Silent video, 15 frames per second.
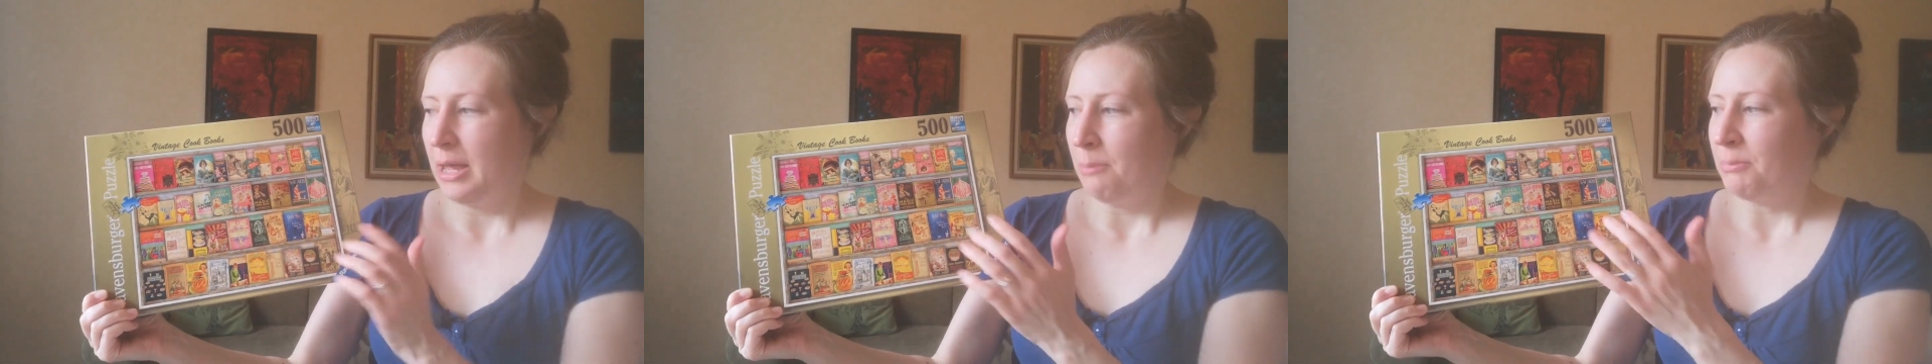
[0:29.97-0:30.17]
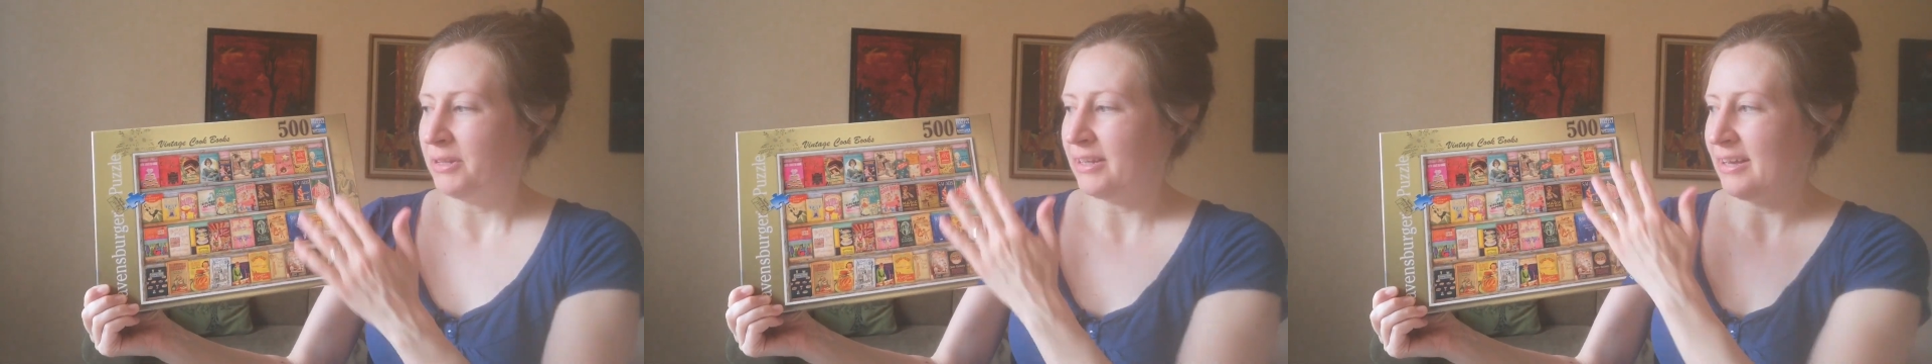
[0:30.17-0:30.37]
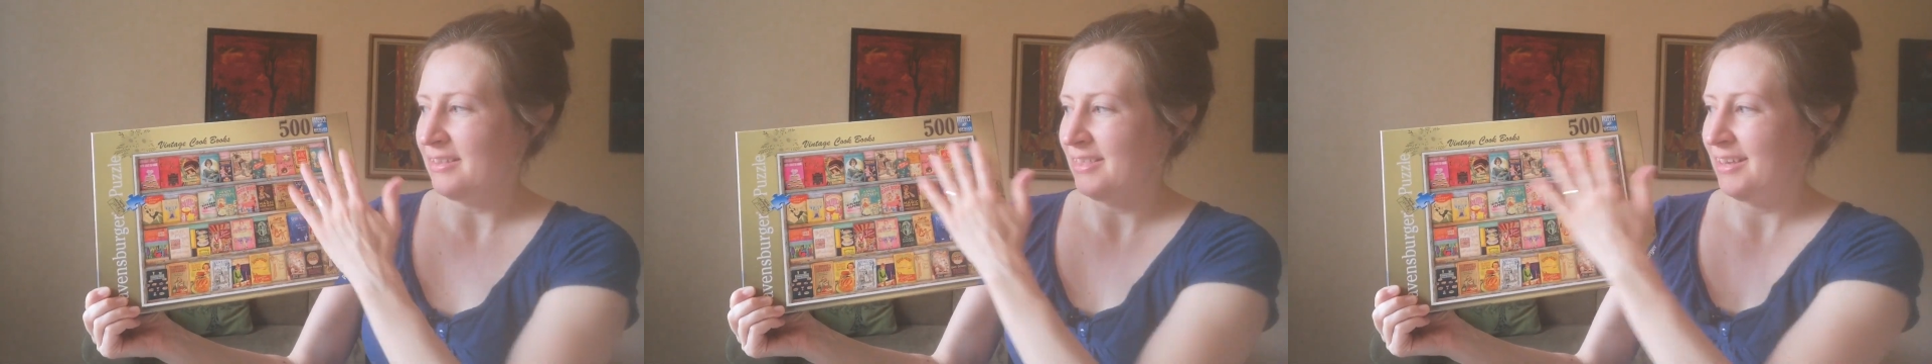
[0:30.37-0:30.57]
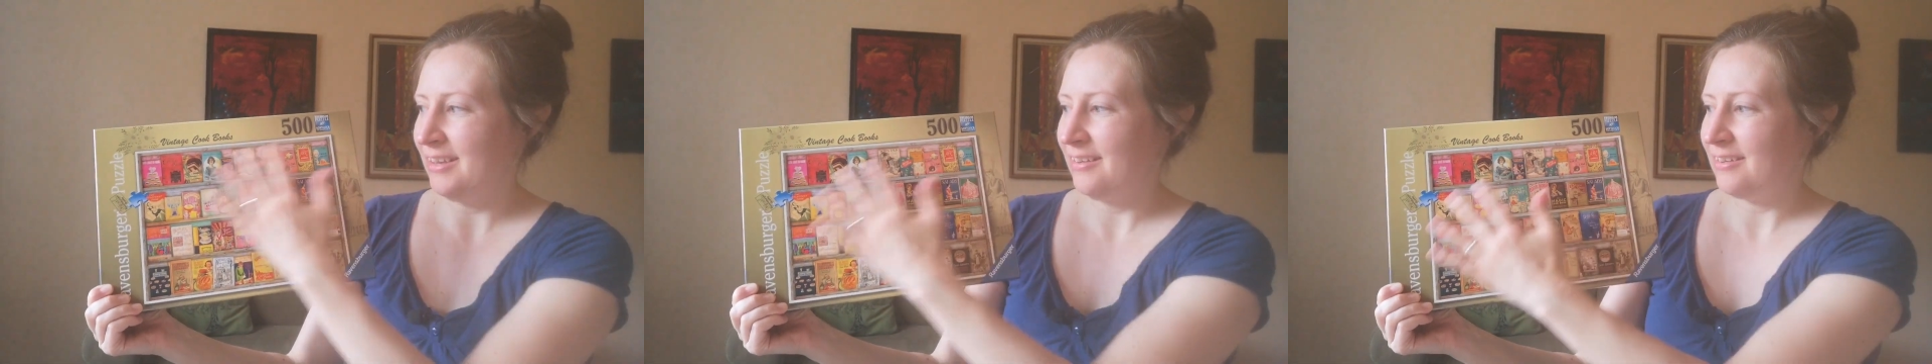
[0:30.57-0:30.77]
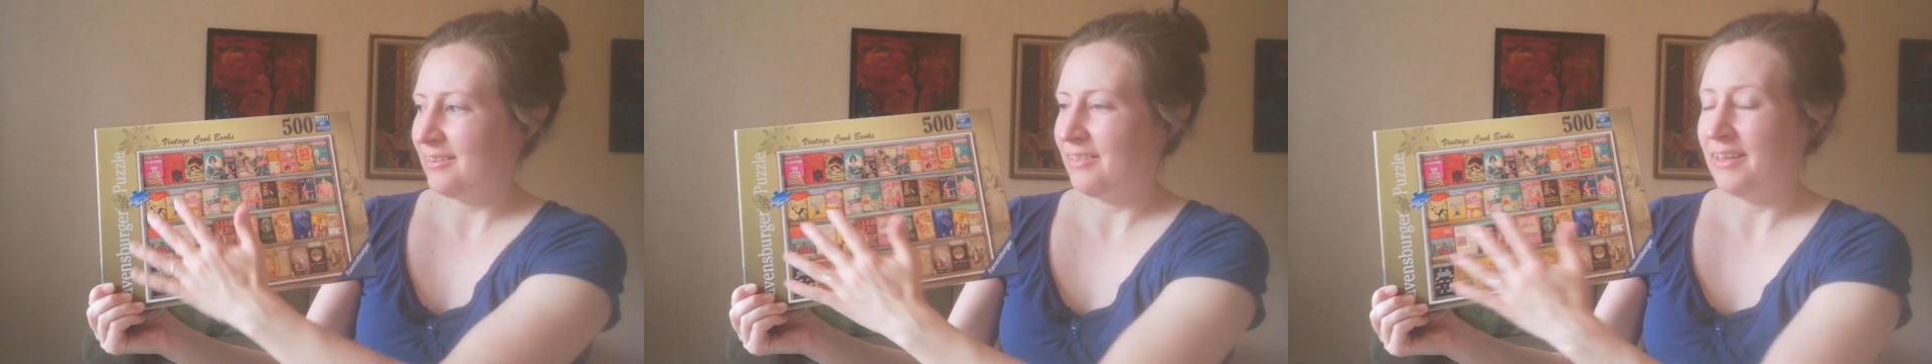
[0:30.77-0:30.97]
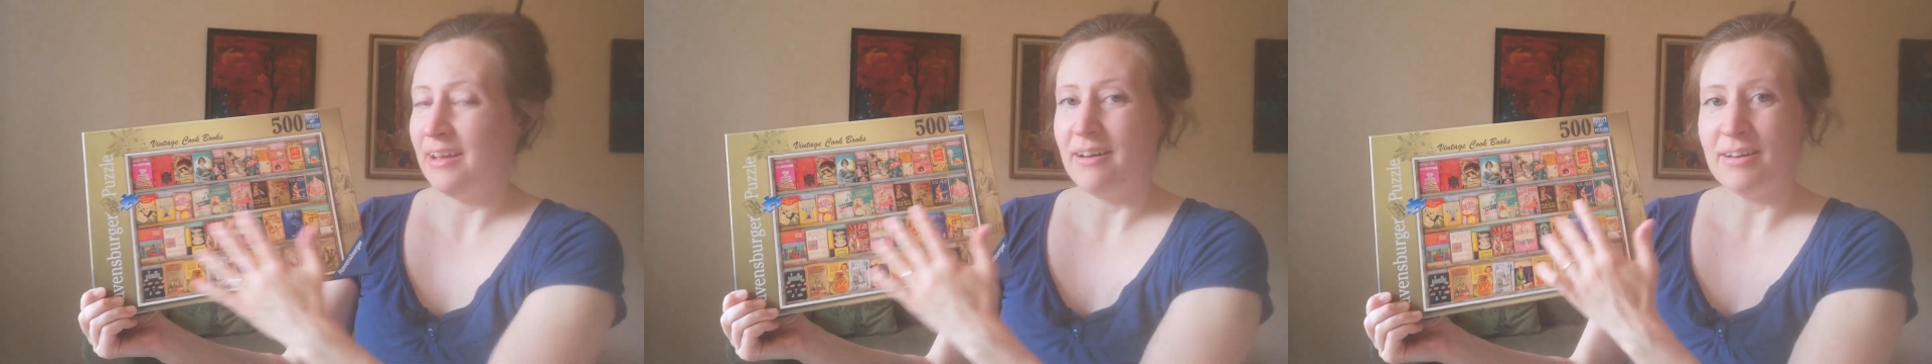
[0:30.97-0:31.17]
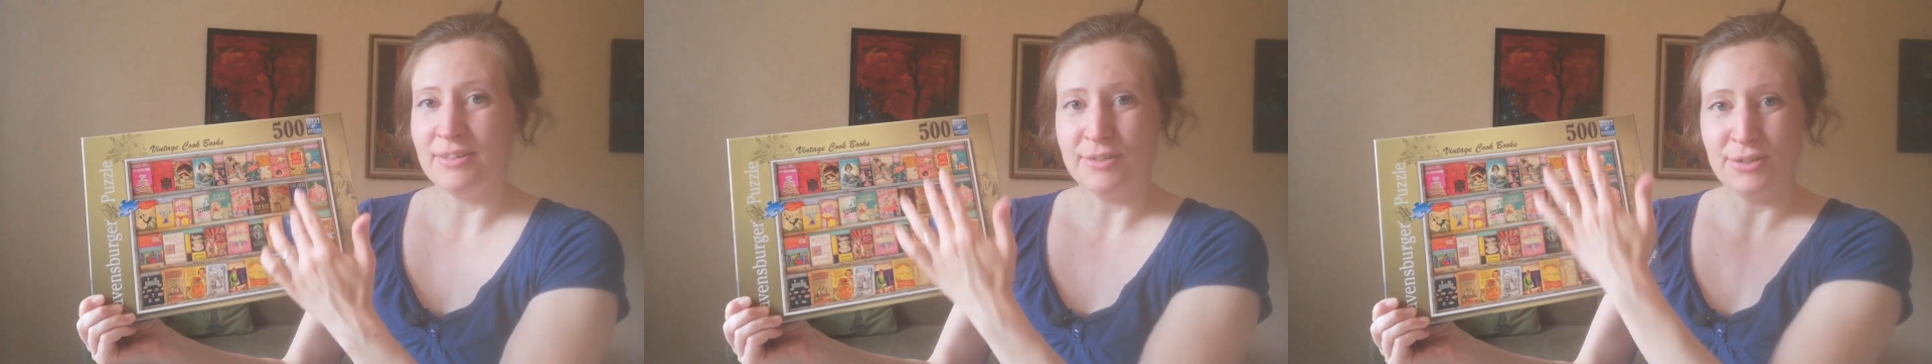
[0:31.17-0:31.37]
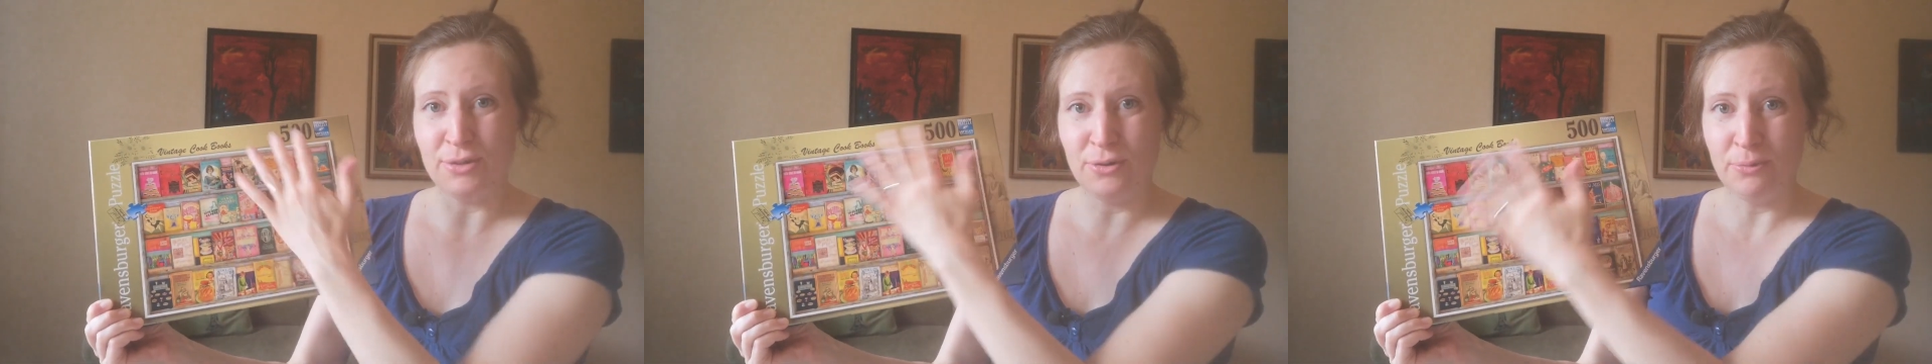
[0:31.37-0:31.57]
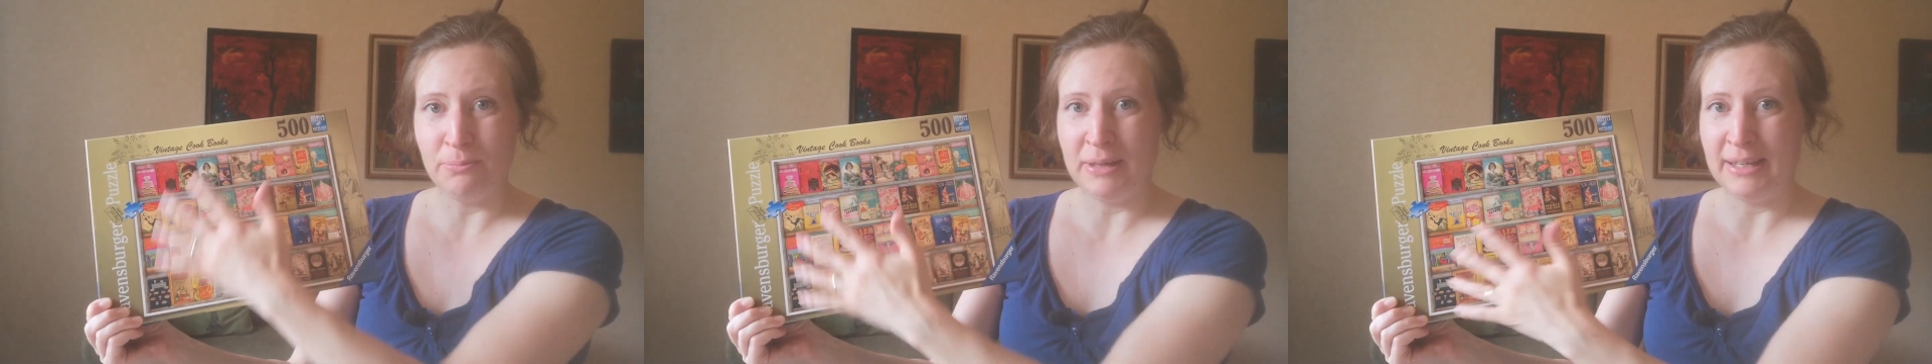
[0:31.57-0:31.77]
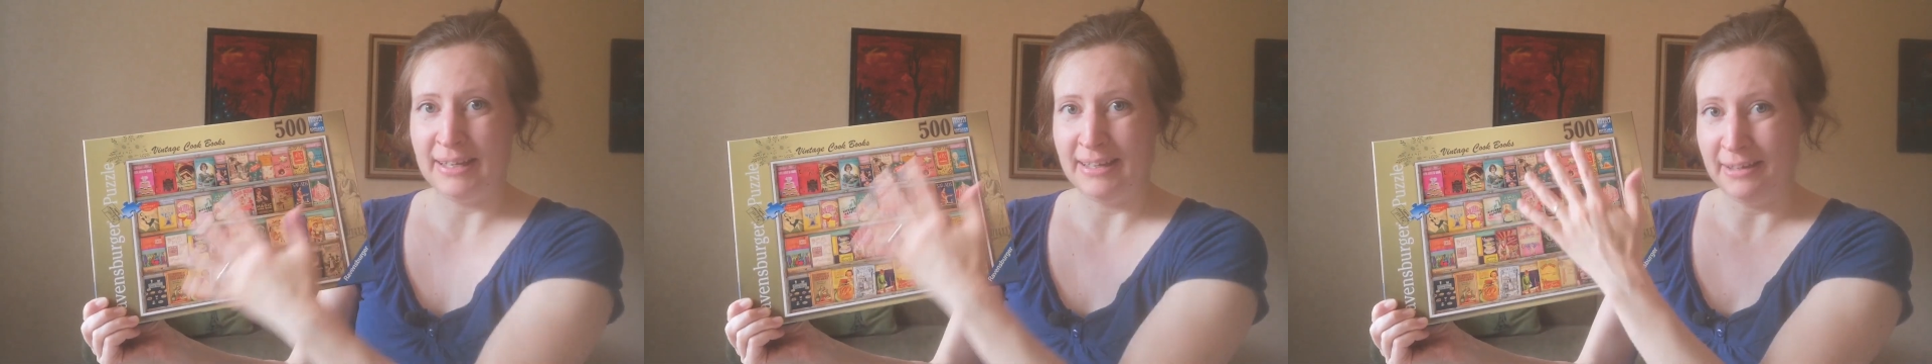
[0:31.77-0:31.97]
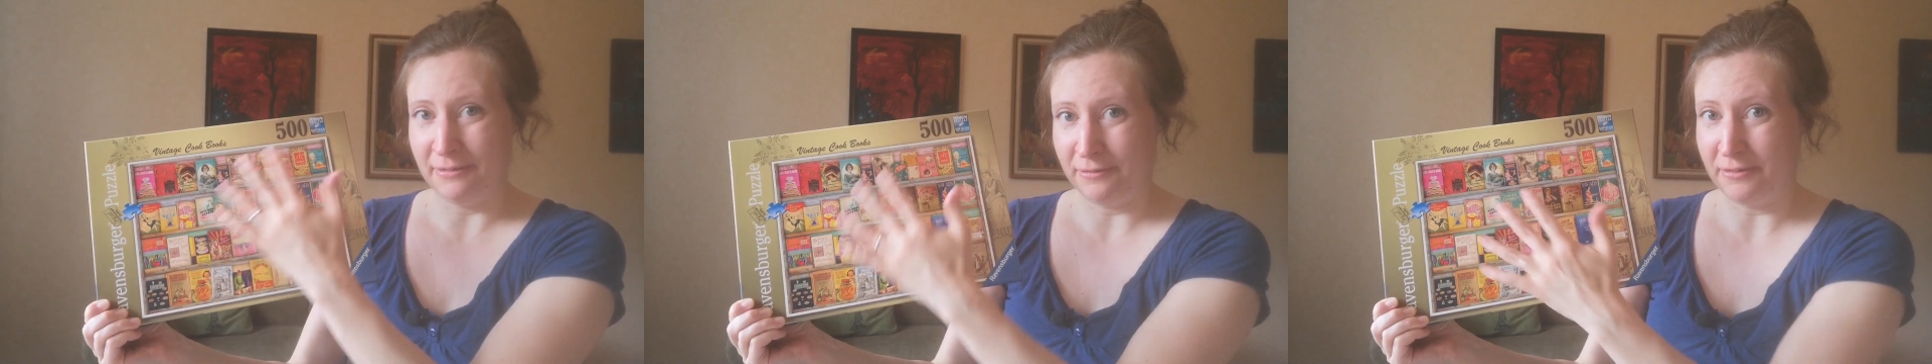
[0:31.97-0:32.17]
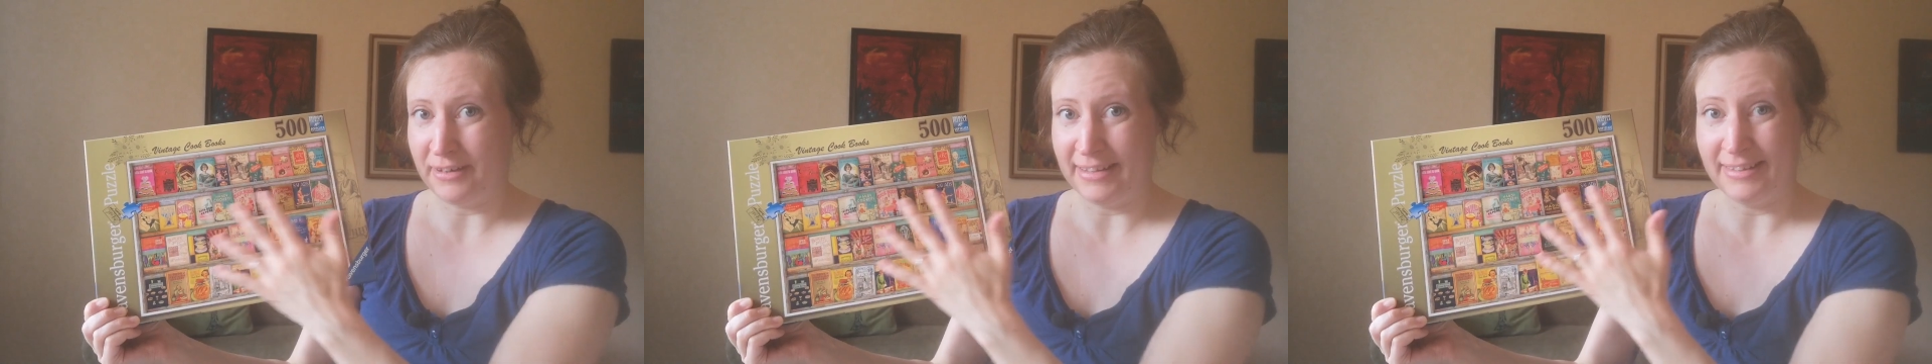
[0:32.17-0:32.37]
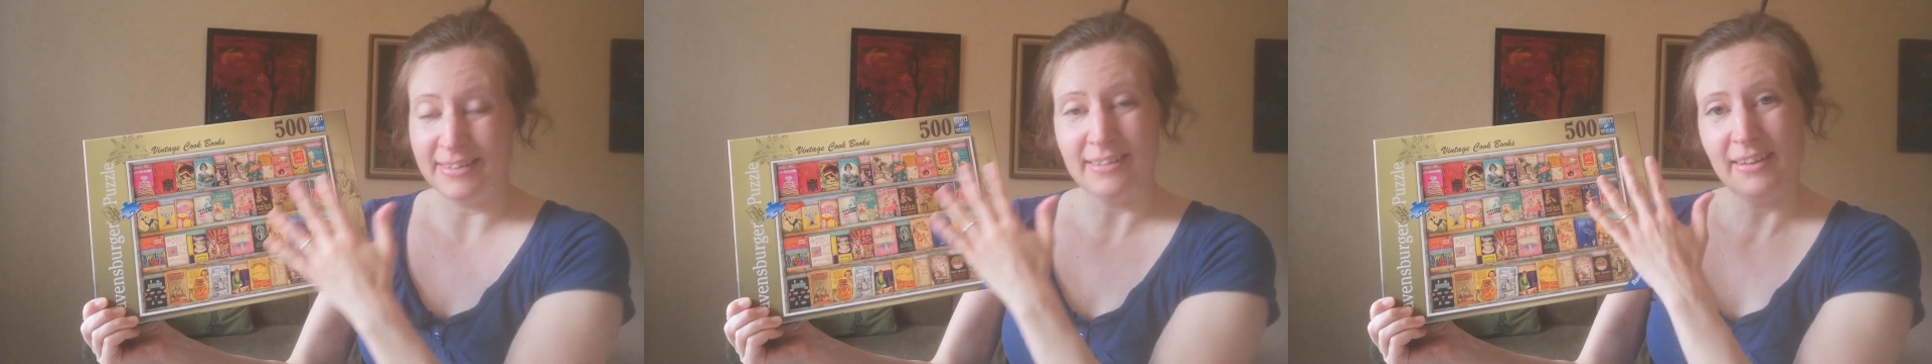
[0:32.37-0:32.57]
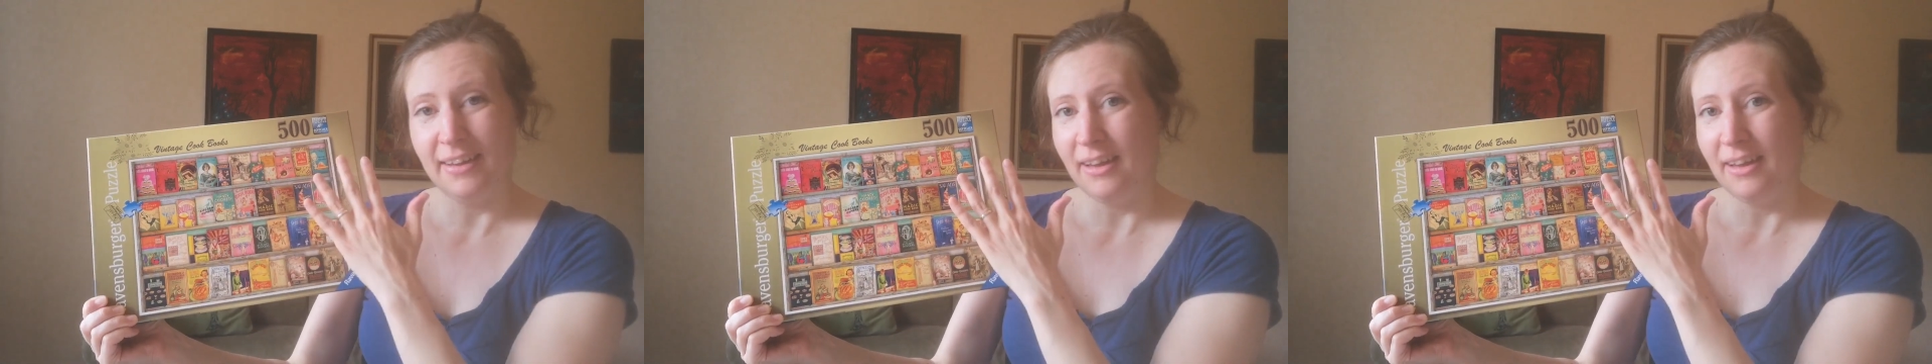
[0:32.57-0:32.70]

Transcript: but I think there are so many different